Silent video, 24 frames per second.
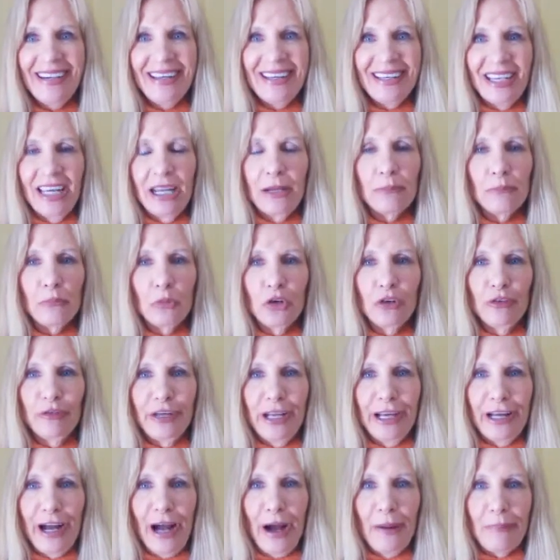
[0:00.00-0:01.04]
keep
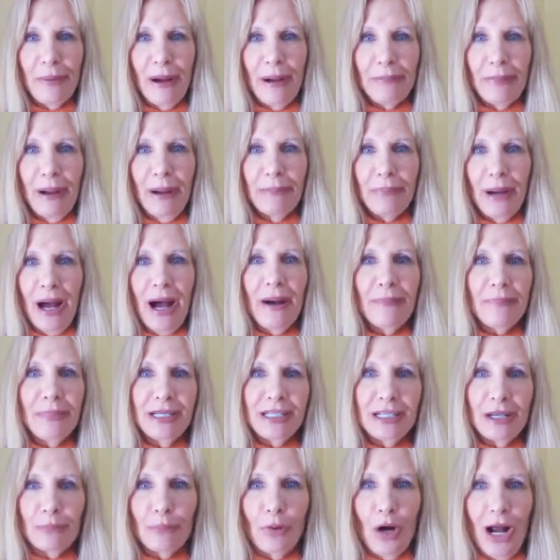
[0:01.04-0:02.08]
moving up.
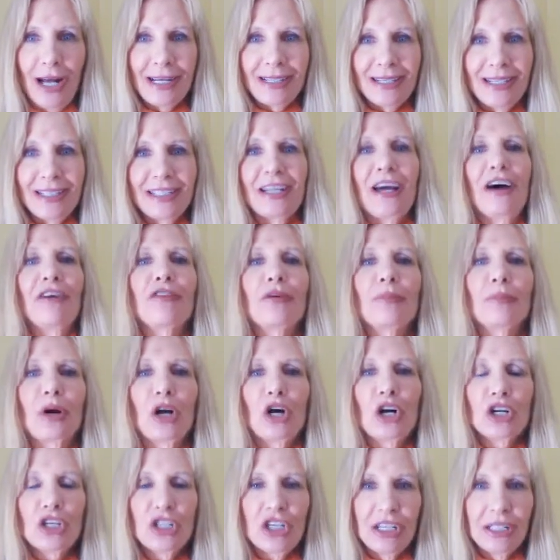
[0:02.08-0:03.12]
It's a process of
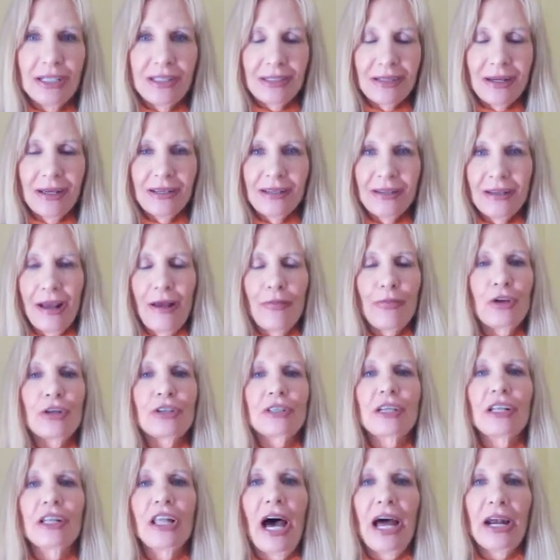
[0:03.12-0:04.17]
emergence. And
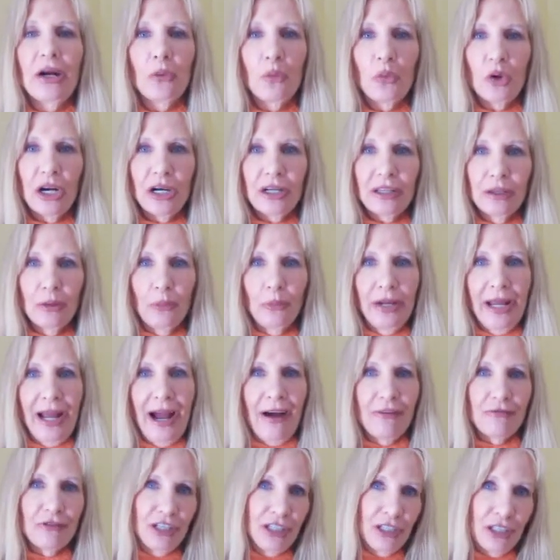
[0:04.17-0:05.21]
there's a lot of work that we
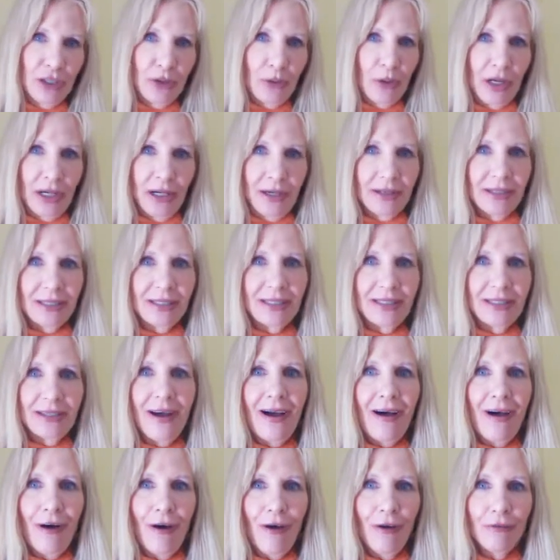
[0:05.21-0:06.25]
have to do on
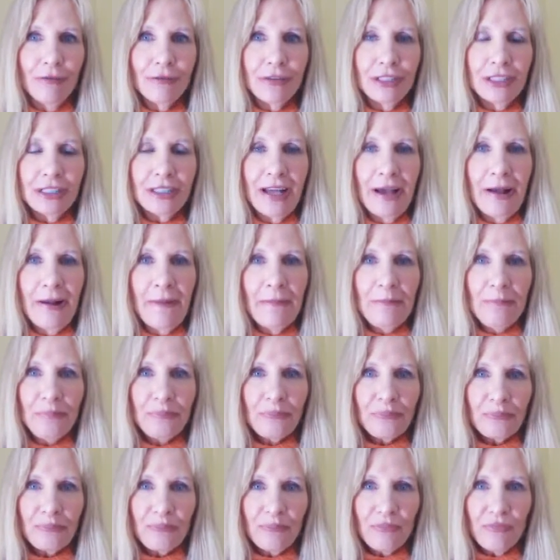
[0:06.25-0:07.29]
ourselves.
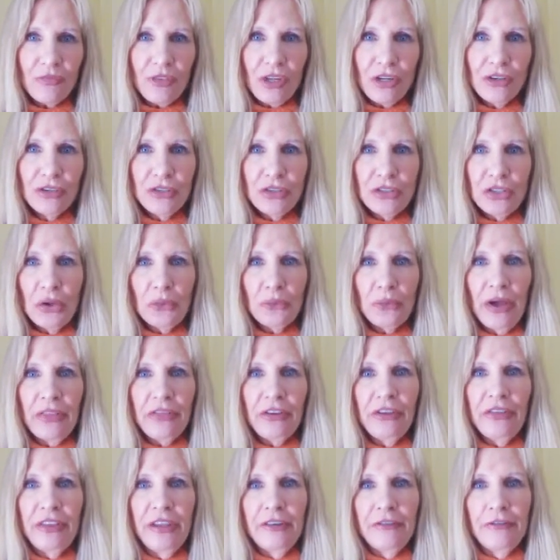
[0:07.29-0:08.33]
So
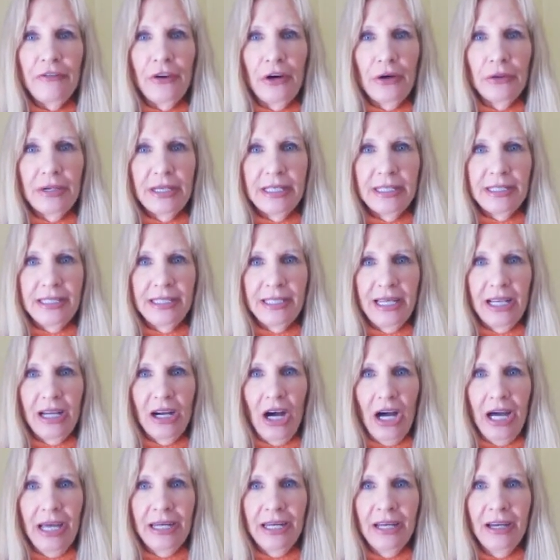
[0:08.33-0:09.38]
rather than focusing
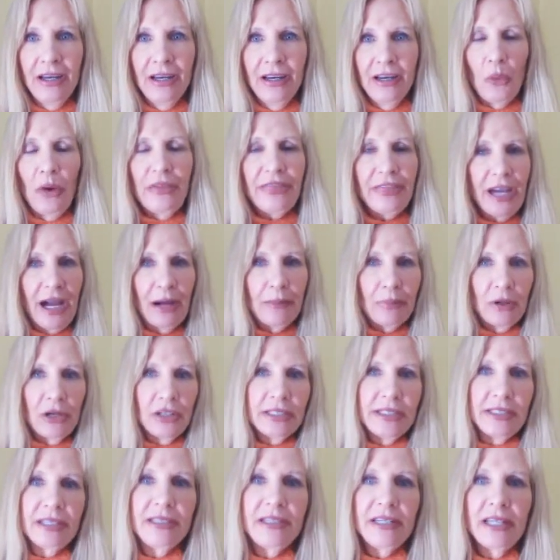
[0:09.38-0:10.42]
on what that
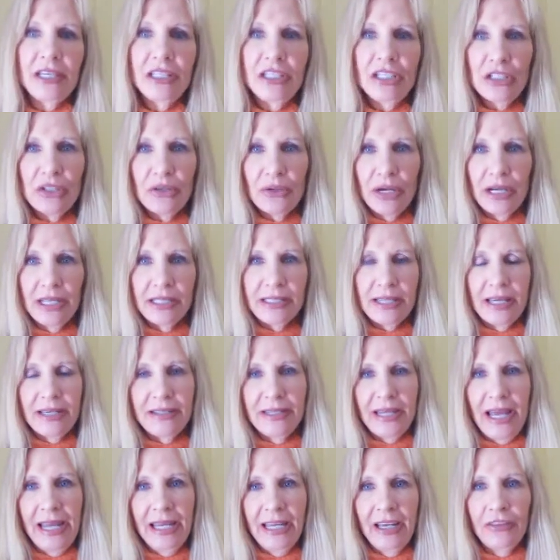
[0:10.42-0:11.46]
person did to us and
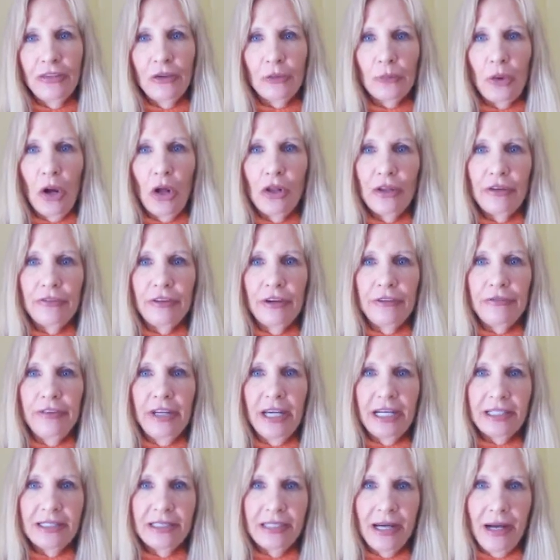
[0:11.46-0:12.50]
taking the role of a
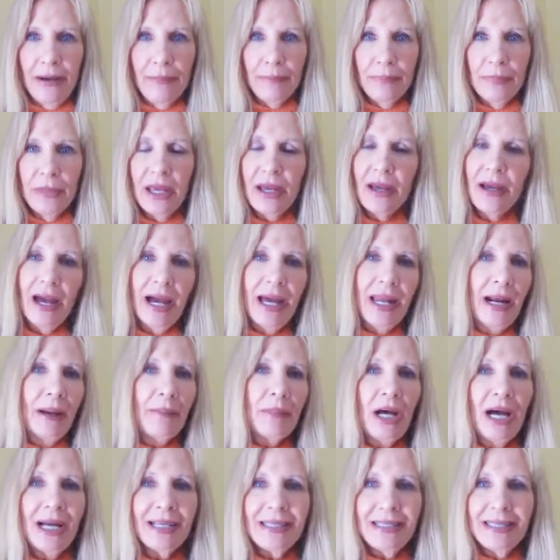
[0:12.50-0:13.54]
victim, and I'm
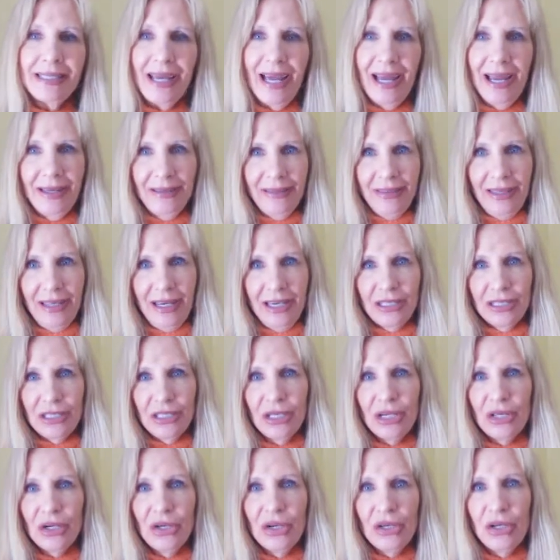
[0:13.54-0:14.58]
not saying that
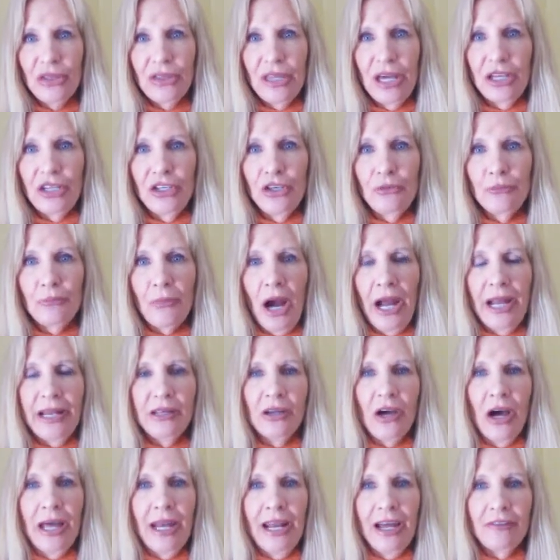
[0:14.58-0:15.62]
you might
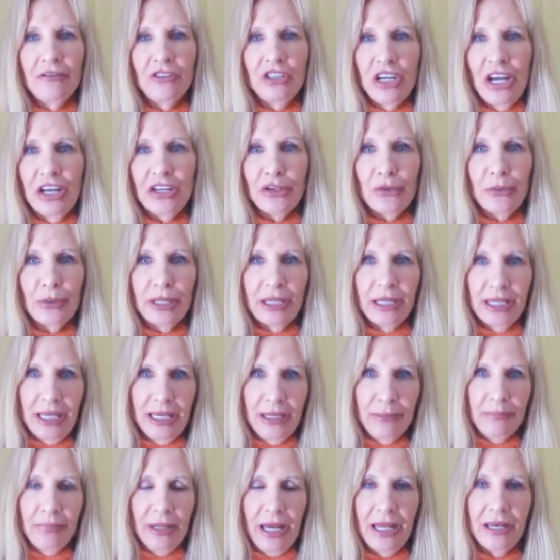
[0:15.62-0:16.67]
not have
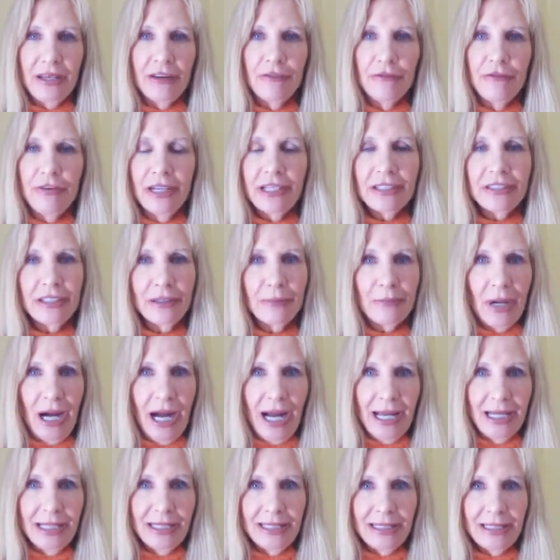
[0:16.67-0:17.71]
genuinely been
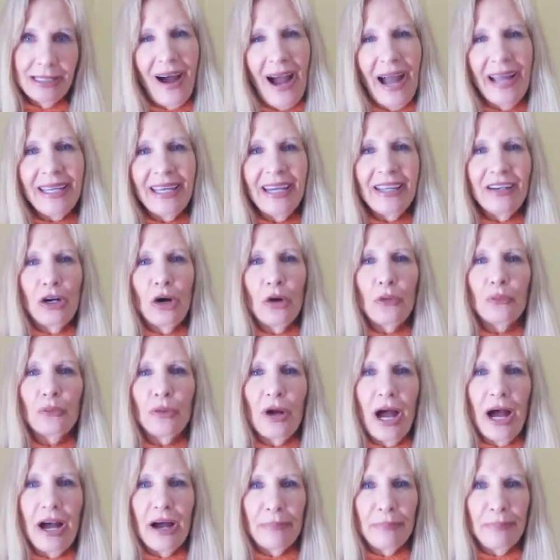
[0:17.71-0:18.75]
victimized. I get
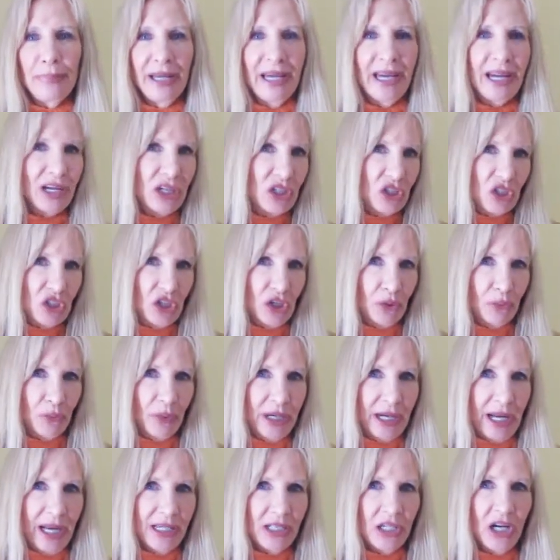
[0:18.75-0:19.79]
a picture,
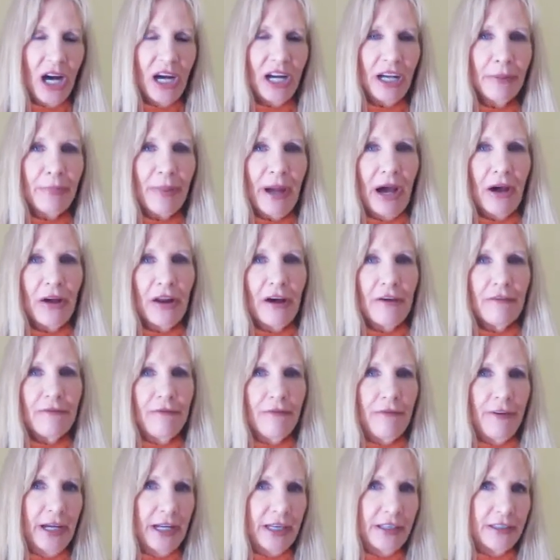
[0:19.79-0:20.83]
when I talk about a
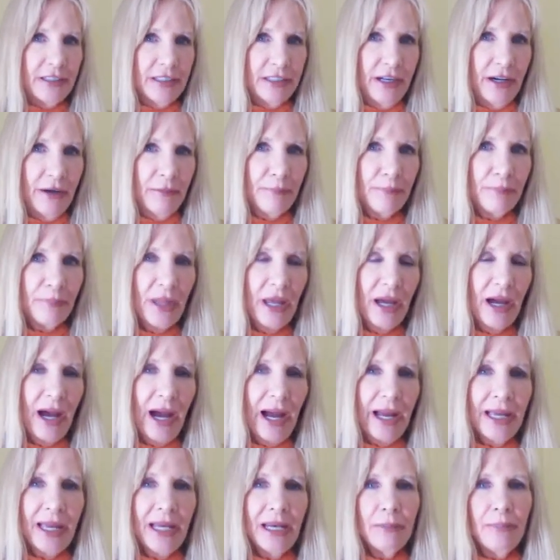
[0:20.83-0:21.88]
victim,
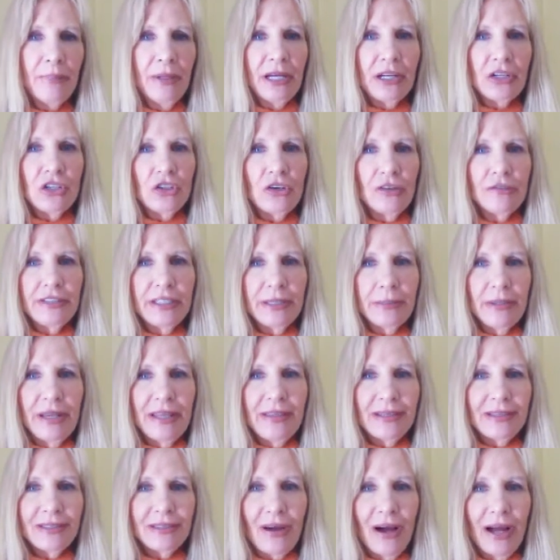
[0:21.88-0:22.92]
I get a picture of somebody
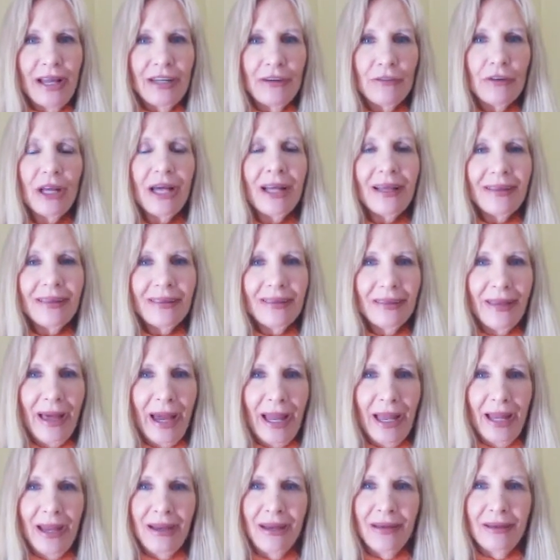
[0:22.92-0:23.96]
that's kind of
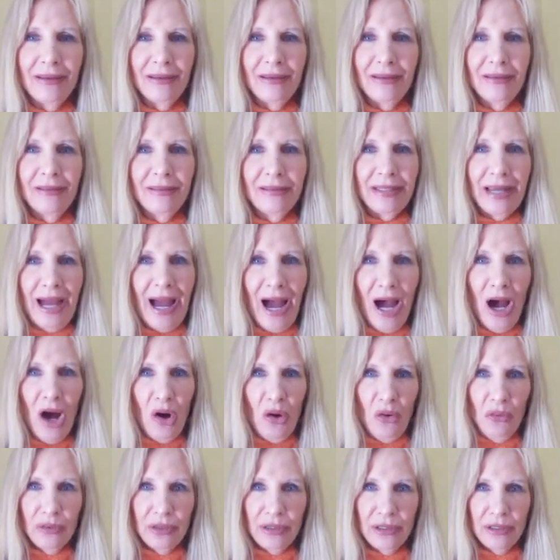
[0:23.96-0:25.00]
laying
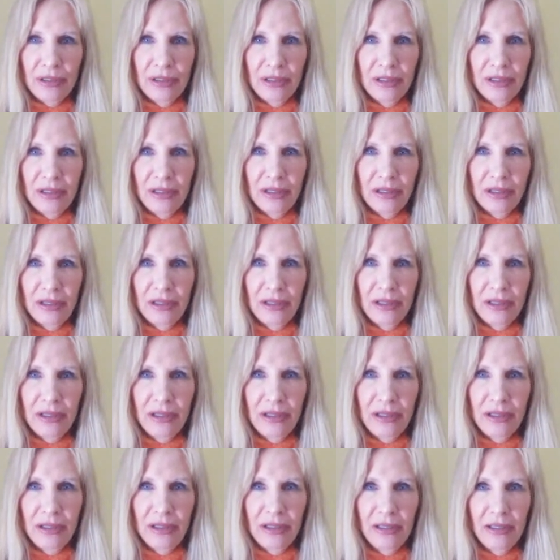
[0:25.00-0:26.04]
down.
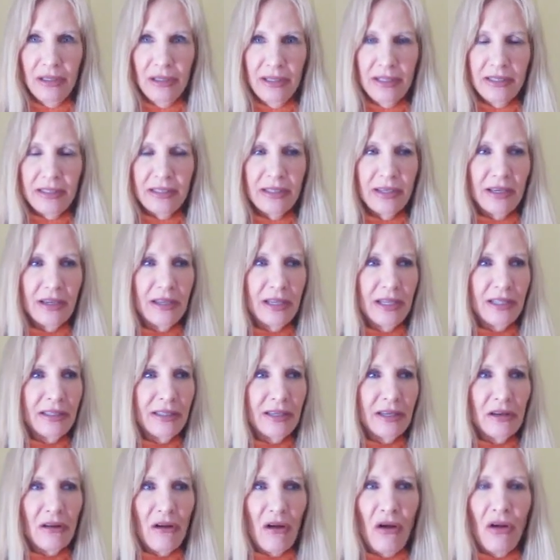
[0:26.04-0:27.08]
It's
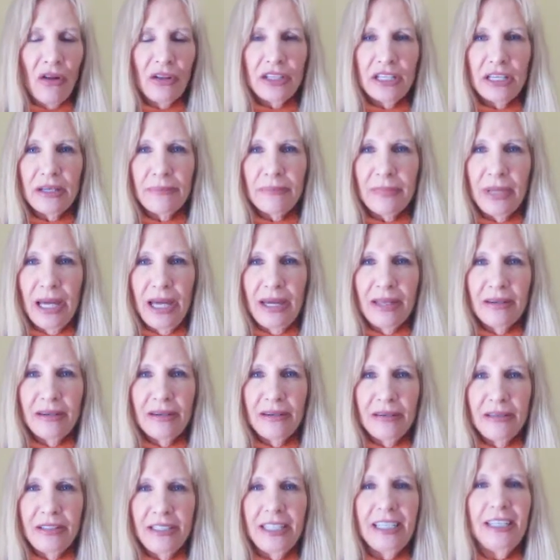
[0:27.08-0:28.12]
an ultimate
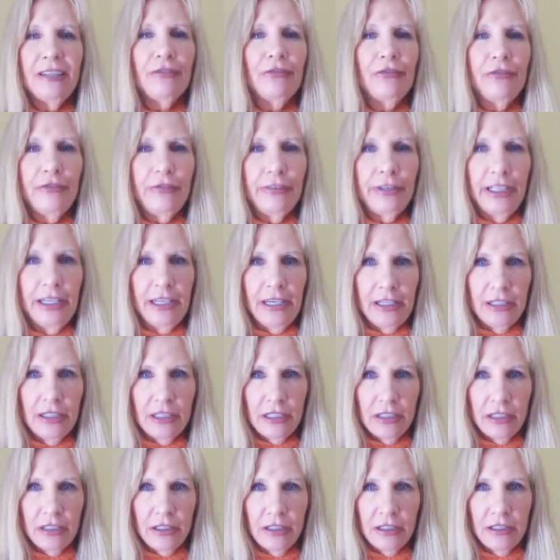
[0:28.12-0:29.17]
defeat.